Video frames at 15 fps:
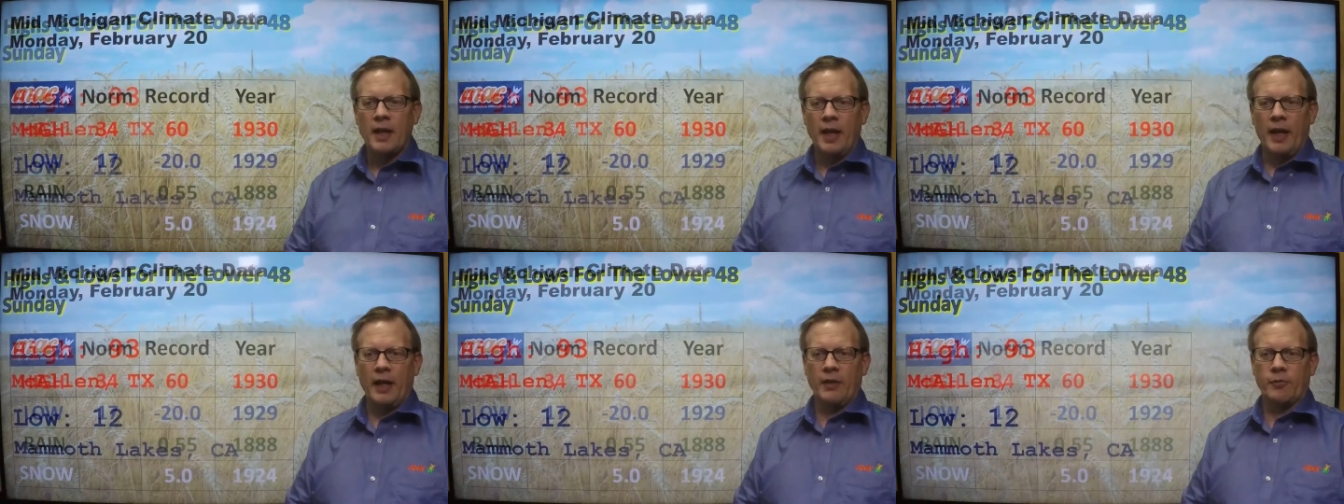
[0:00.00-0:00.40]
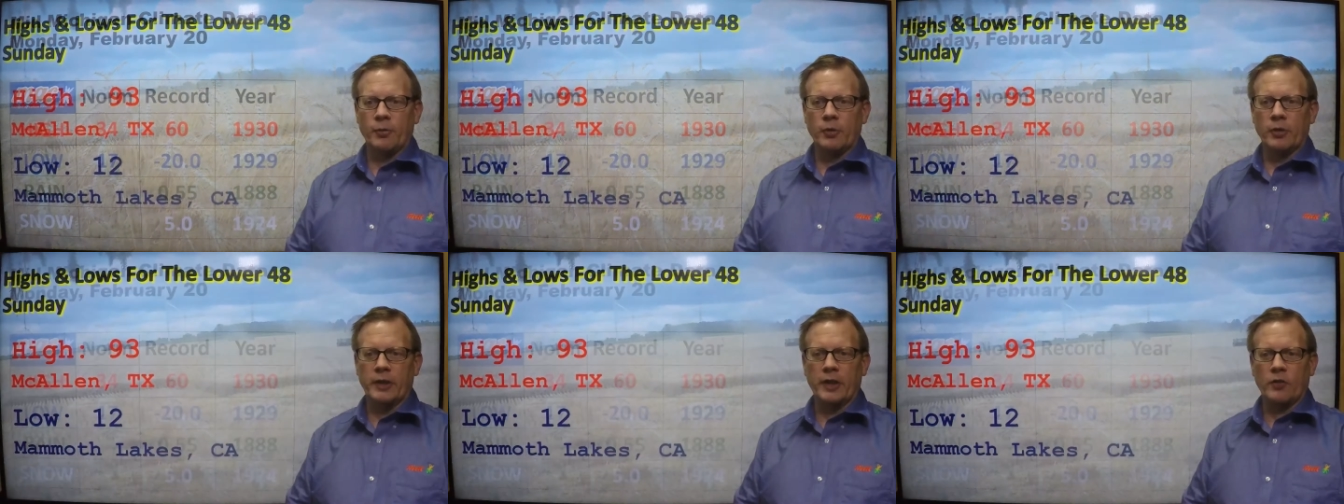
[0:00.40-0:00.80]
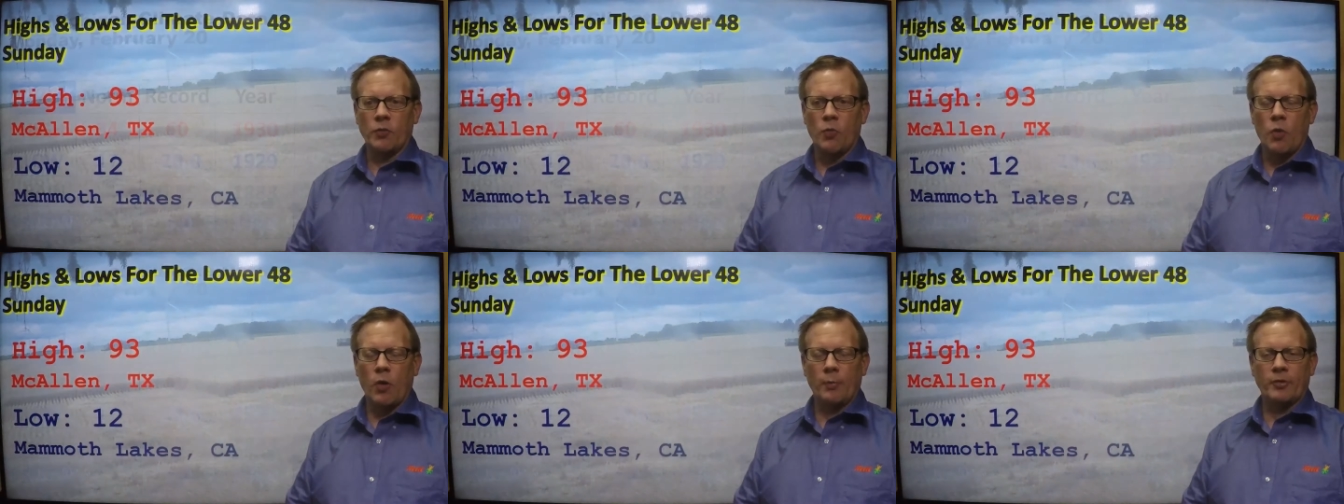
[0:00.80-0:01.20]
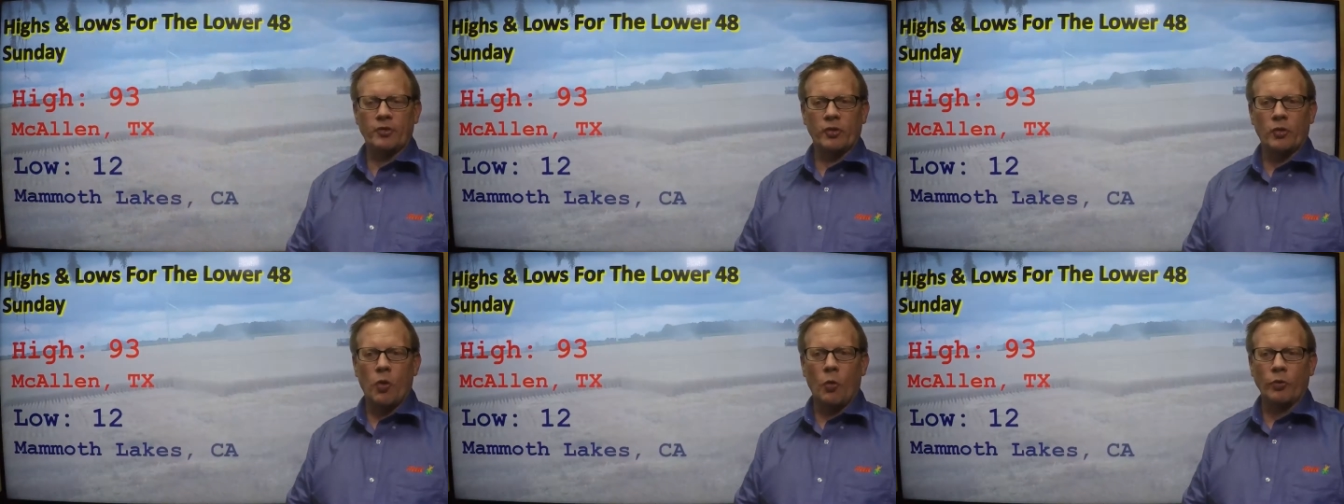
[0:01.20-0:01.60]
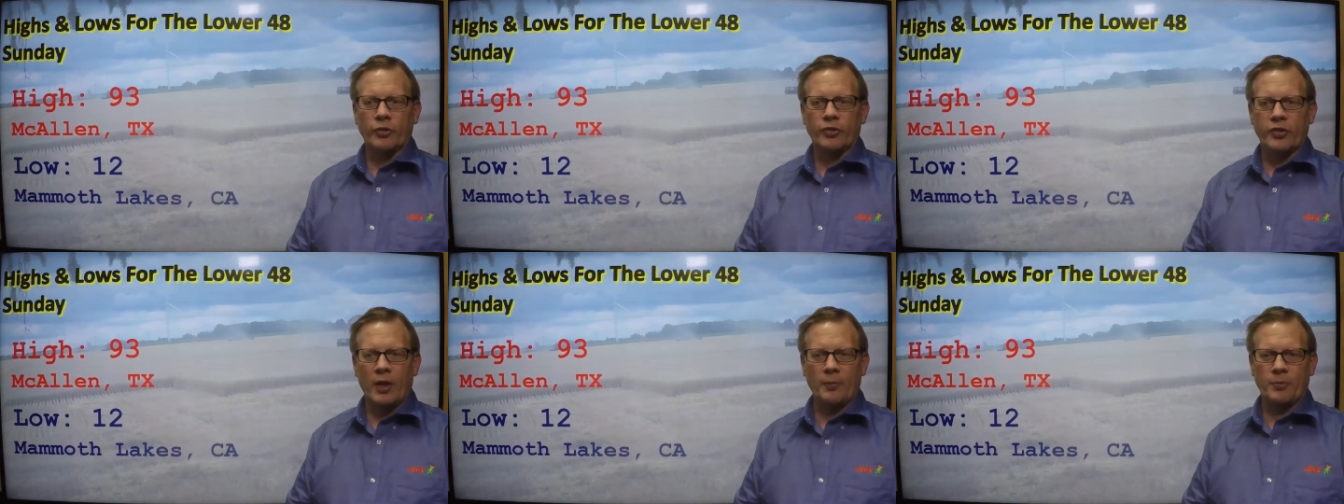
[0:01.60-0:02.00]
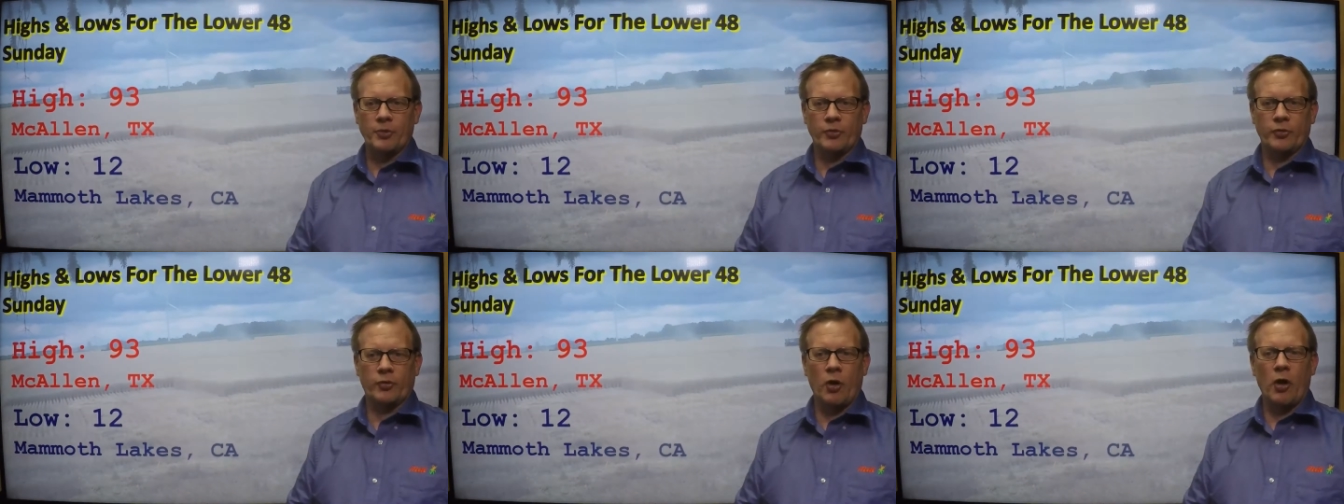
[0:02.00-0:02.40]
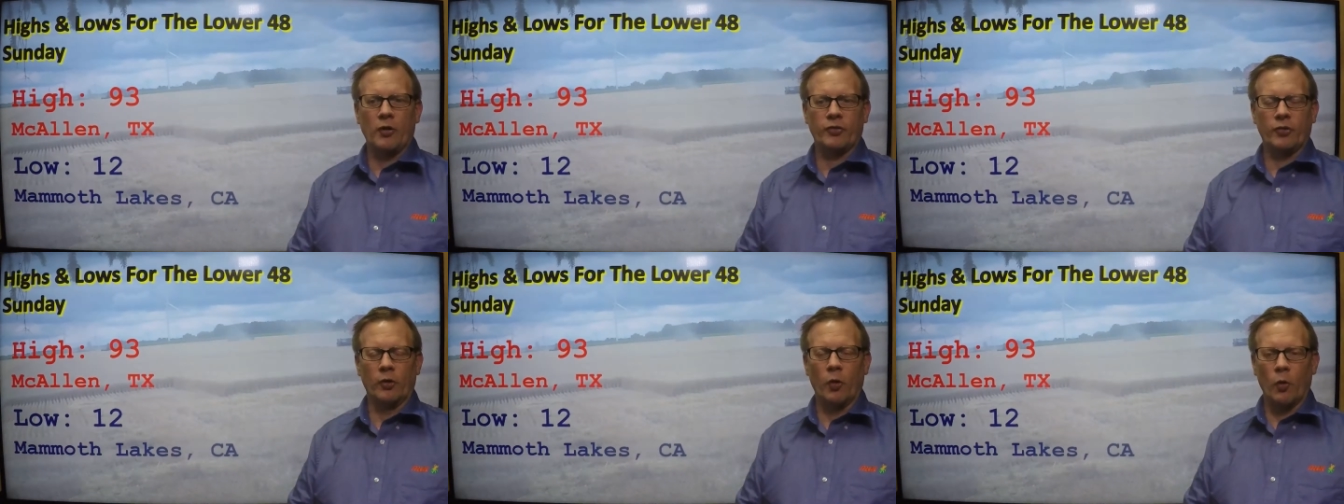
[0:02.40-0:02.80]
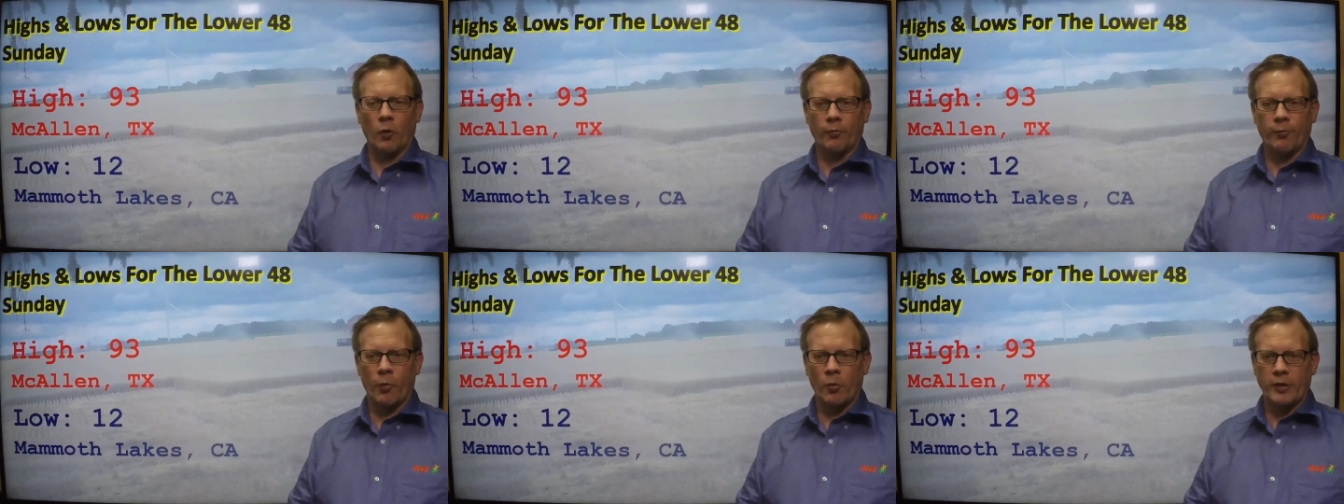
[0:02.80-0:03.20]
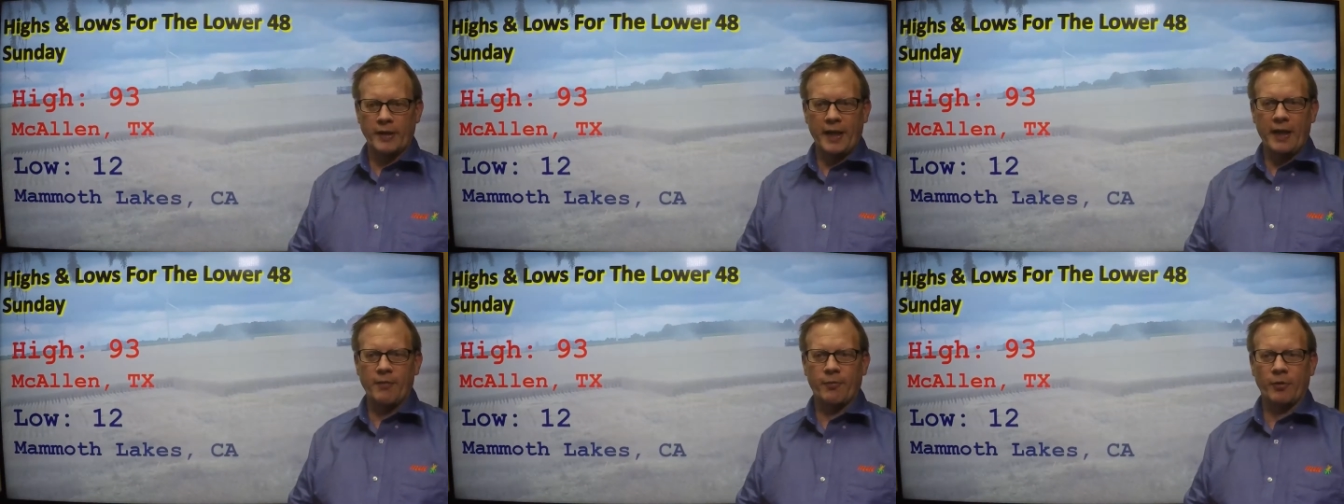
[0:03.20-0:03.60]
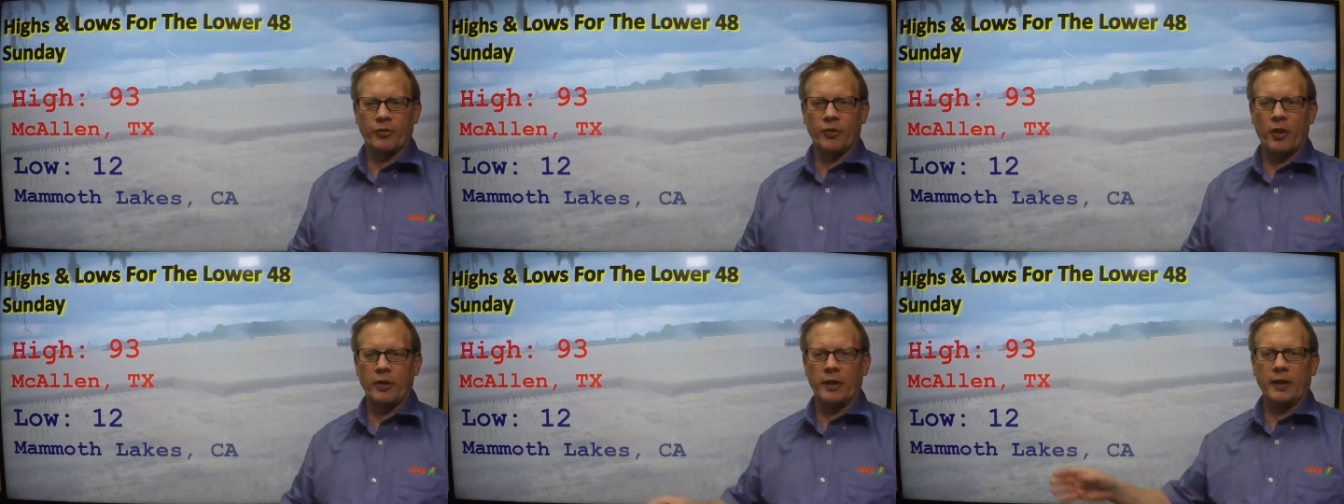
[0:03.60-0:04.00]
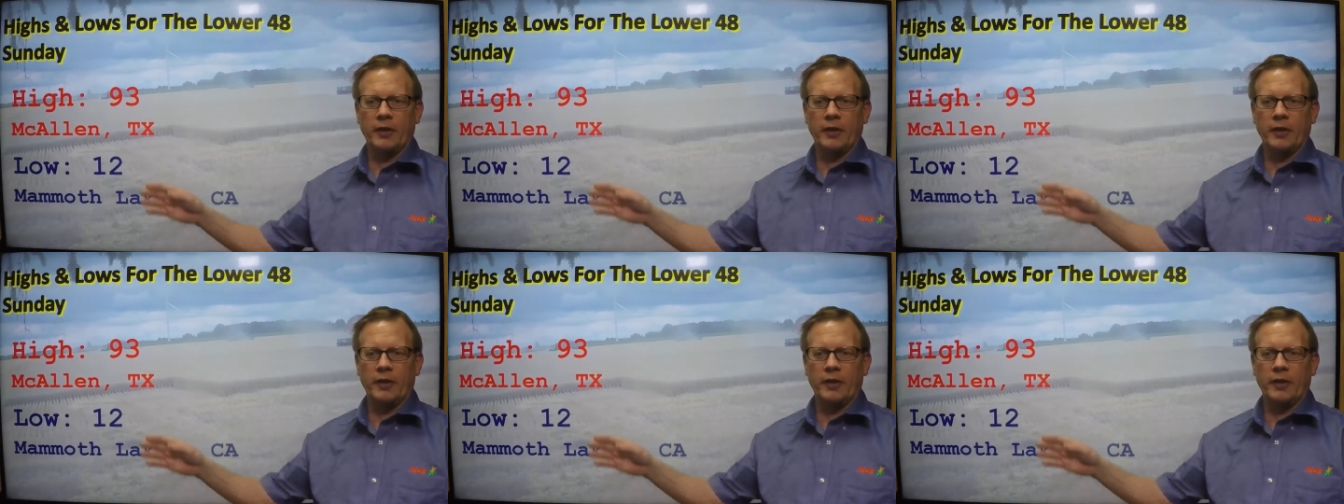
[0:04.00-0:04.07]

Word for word: And if we look at the warmest and coldest temperatures across the lower 48 for Sunday,